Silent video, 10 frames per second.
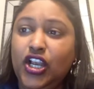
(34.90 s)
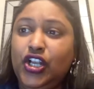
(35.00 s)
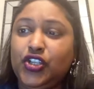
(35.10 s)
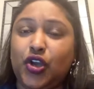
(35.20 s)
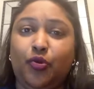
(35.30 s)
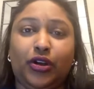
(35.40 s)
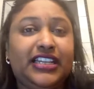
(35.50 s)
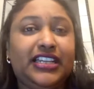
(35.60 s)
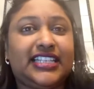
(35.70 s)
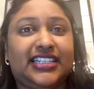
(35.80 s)
So what we
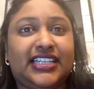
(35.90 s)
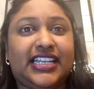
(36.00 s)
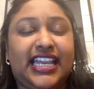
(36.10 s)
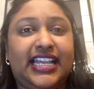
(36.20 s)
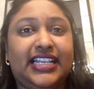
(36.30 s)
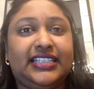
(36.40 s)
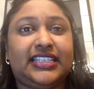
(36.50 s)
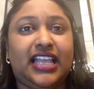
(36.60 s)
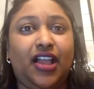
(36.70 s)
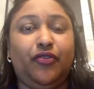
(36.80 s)
decided is
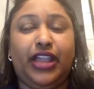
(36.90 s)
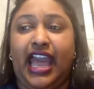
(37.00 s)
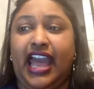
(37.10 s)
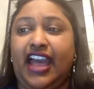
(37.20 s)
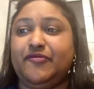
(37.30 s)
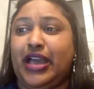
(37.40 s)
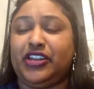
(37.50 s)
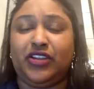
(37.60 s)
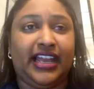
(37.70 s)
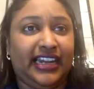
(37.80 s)
we have
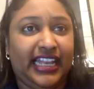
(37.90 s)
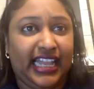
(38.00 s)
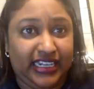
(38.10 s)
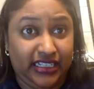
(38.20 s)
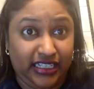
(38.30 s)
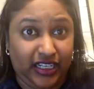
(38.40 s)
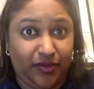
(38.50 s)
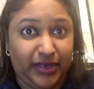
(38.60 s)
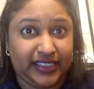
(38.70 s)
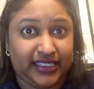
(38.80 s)
manual handling and
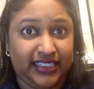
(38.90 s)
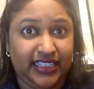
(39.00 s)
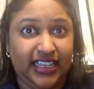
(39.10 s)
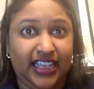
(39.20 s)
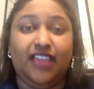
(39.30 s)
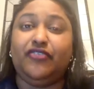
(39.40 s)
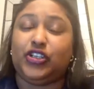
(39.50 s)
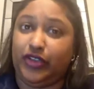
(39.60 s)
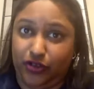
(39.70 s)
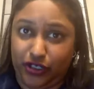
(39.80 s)
ergonomics, which
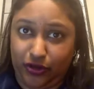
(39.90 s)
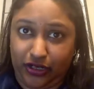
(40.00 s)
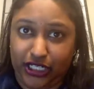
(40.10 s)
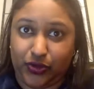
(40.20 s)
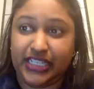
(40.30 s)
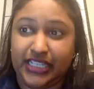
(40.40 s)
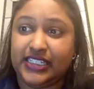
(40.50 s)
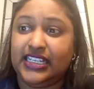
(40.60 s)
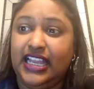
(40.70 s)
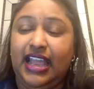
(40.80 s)
we're going to look into it,
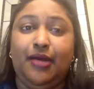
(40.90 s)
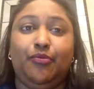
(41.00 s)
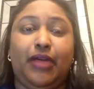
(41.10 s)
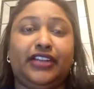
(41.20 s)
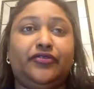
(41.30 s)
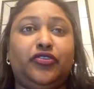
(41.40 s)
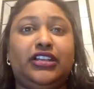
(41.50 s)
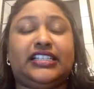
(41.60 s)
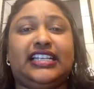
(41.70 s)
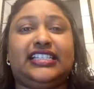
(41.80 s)

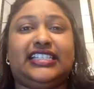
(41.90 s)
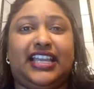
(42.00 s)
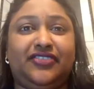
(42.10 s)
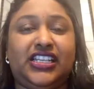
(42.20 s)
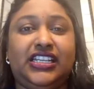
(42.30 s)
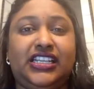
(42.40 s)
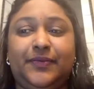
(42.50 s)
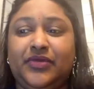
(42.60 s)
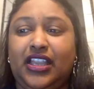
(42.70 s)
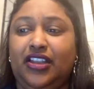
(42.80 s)
mindfulness and safety.
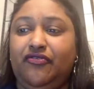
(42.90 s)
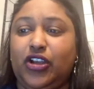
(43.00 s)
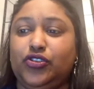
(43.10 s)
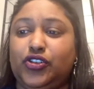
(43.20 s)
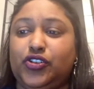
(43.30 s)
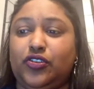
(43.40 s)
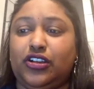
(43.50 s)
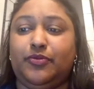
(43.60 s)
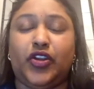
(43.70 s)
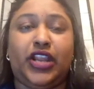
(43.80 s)
We are going to talk
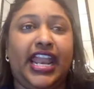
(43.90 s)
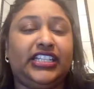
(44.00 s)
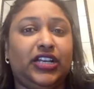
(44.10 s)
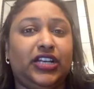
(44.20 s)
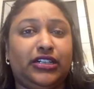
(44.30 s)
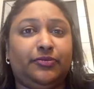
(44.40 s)
about aging